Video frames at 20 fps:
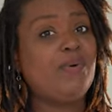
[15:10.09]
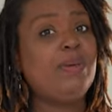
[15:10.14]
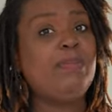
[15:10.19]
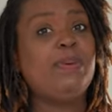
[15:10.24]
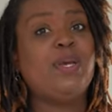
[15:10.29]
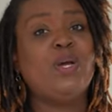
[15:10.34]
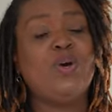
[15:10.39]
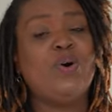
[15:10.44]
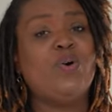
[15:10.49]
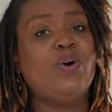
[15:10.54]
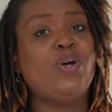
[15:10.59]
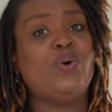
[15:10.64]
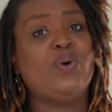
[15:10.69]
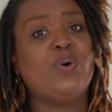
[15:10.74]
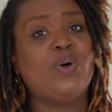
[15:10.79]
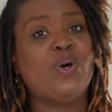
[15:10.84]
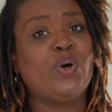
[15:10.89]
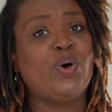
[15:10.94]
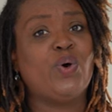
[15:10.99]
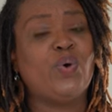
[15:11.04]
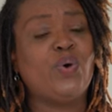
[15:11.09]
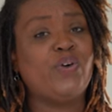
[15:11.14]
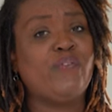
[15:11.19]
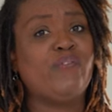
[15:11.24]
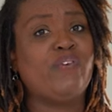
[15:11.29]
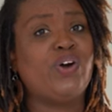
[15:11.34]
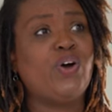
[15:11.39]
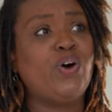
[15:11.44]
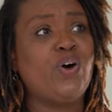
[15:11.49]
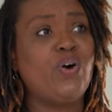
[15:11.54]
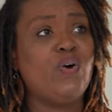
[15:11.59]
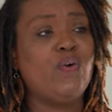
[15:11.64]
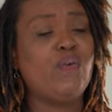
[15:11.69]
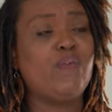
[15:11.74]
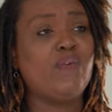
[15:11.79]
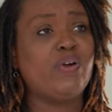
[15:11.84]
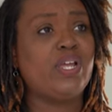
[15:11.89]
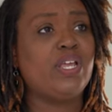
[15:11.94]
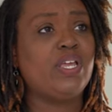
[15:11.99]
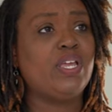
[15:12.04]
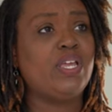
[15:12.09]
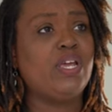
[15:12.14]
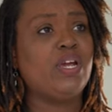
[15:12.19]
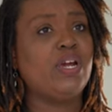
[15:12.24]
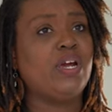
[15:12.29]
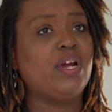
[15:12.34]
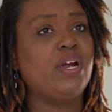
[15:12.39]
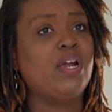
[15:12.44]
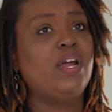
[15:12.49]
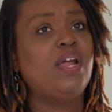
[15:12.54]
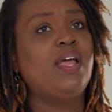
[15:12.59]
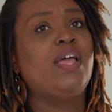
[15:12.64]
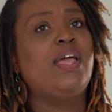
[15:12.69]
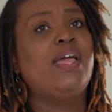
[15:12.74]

we've been going for over a year,